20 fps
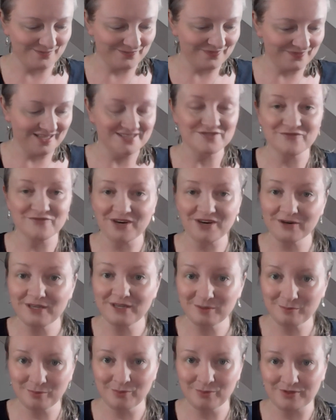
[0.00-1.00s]
that's very
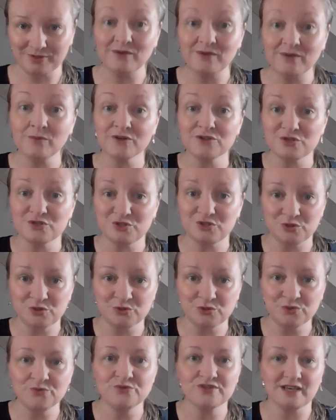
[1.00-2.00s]
important. They want to
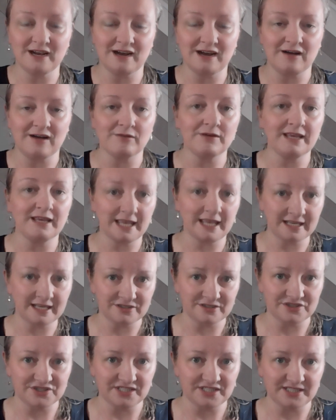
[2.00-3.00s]
use our
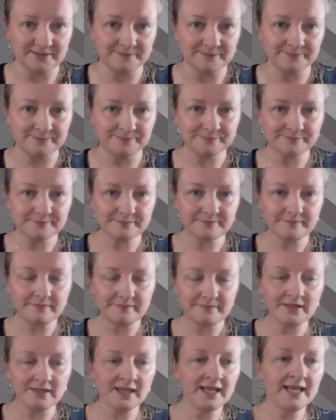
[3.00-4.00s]
energy.
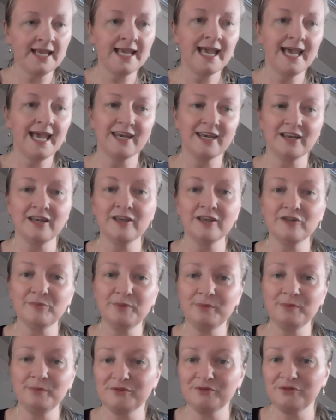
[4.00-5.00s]
And a lot of
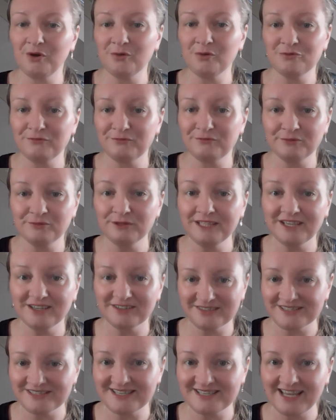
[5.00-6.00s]
people don't fully
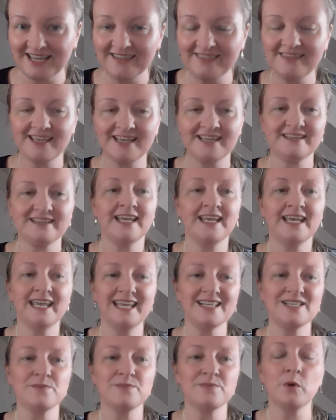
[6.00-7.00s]
understand that.
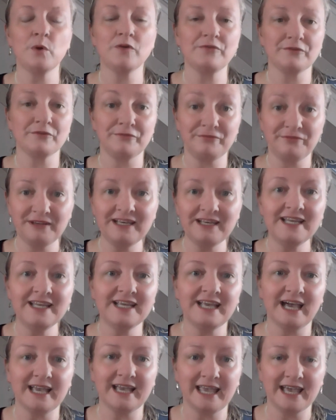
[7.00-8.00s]
It's more of a feeling
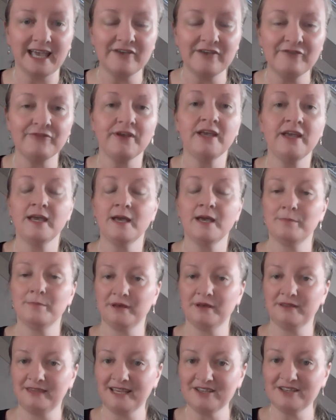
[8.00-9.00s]
I have,
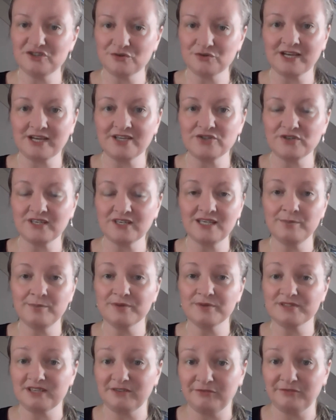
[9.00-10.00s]
but they try to keep
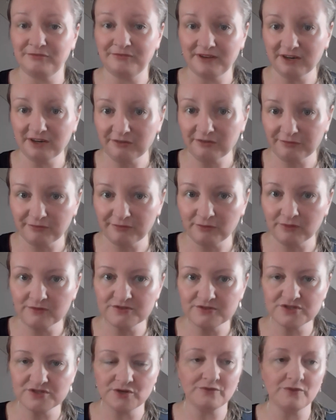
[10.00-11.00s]
us fearful.
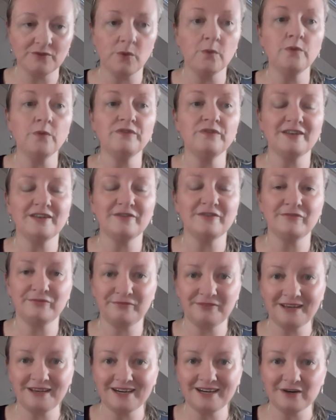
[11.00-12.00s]
So all that
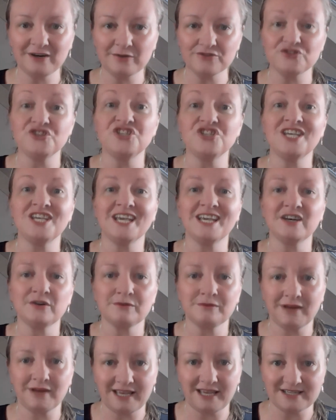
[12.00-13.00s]
fear
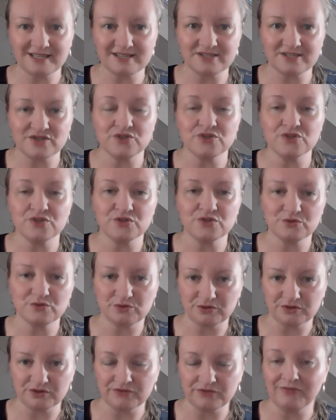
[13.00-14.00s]
generates a
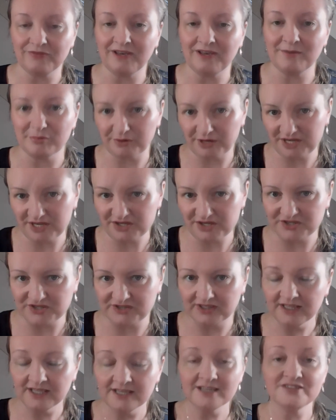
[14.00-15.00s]
certain vibration,
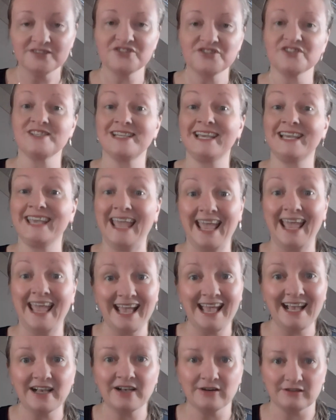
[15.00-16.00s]
just like
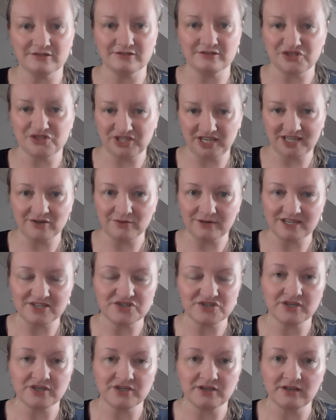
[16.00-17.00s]
anger
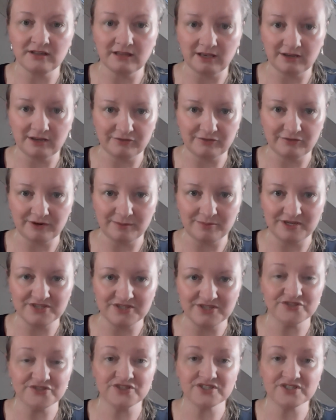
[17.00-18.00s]
generates a lot of
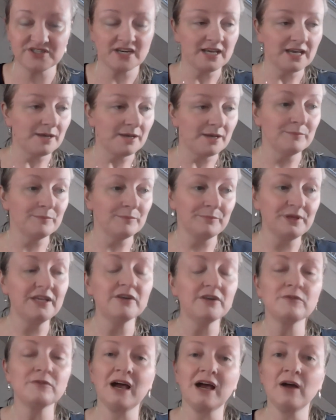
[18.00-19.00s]
vibration. Just be
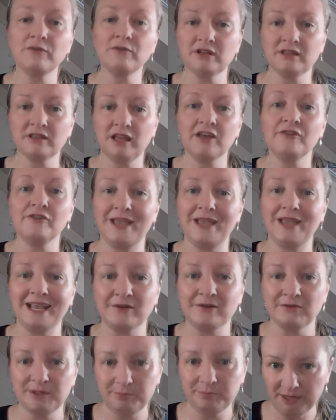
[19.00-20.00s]
around a lot of
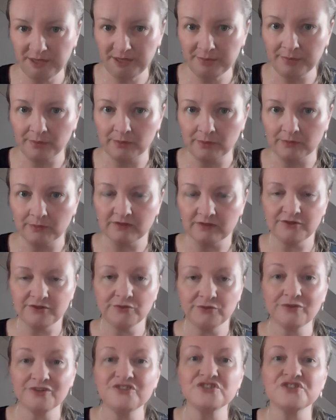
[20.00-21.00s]
angry people.
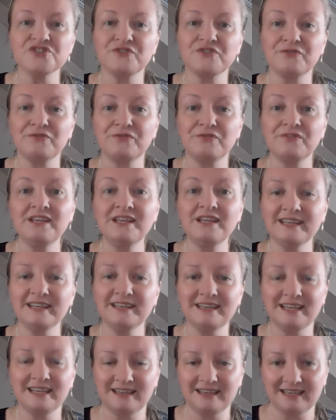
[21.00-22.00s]
You can just feel it
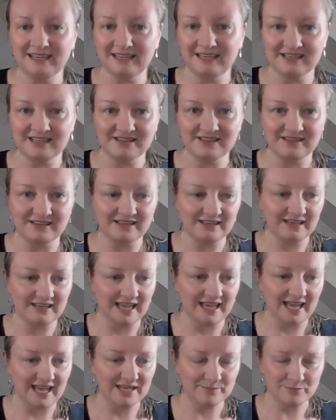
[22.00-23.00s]
in the
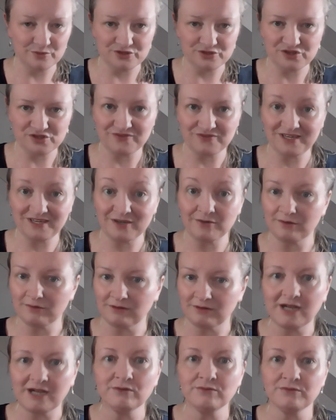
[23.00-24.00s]
atmosphere
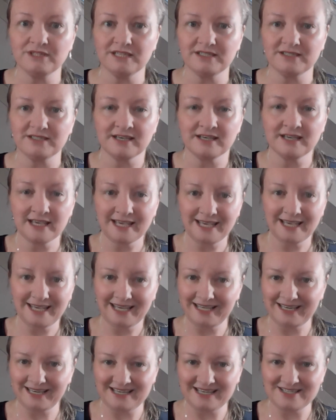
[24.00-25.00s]
around it.
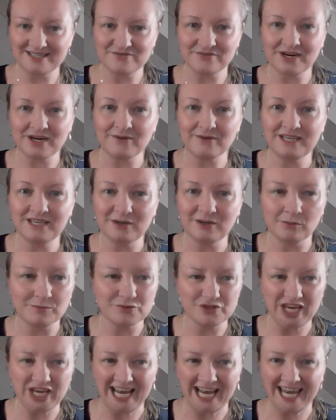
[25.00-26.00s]
It is very
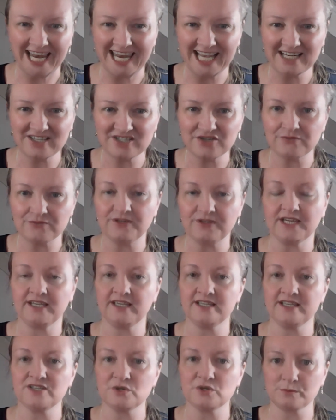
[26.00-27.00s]
almost electric.
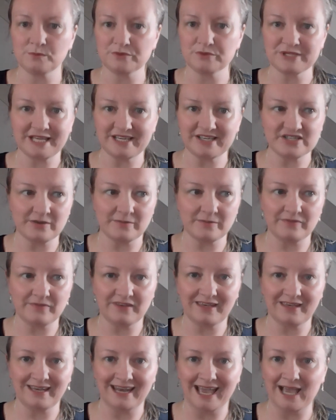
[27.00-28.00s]
It's almost like something
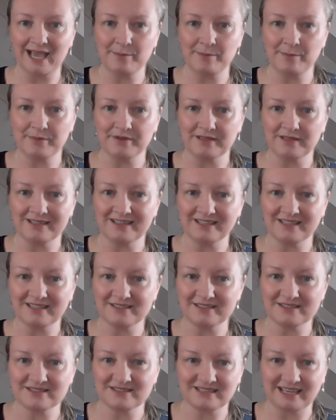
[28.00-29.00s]
can happen.
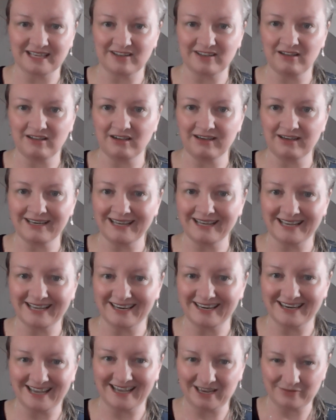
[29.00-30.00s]
It's like cutting like a
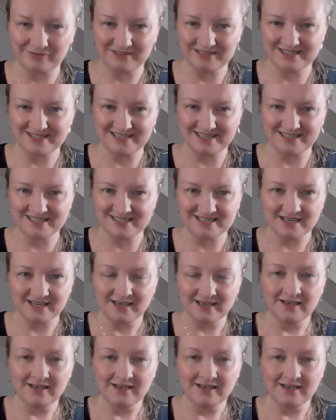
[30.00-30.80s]
knife. This,